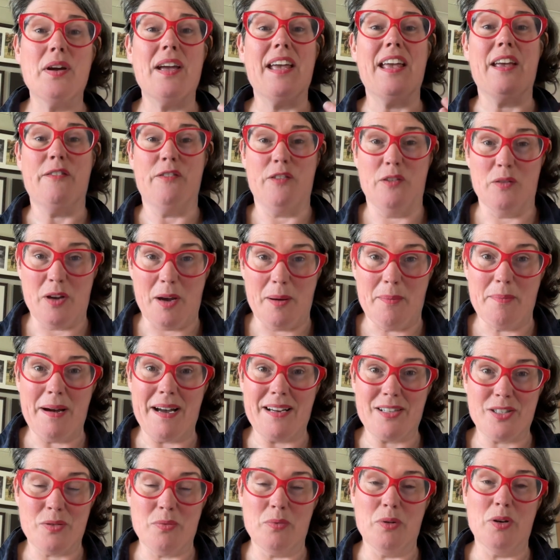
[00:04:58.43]
if you come
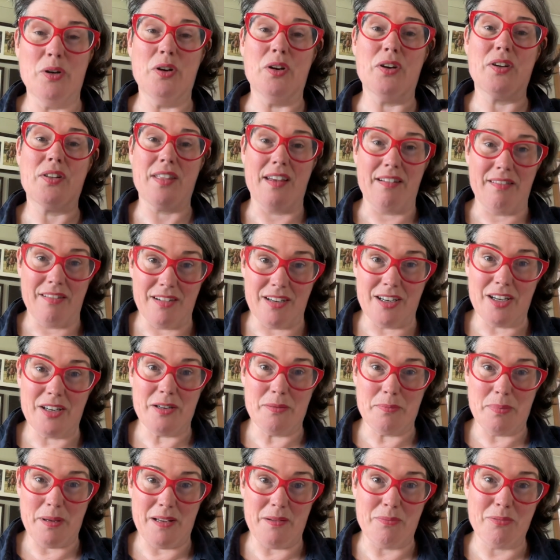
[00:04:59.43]
back to work, there are going
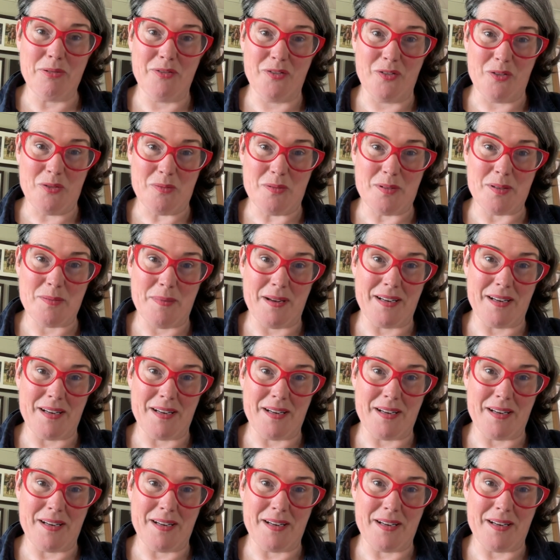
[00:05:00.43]
to be performance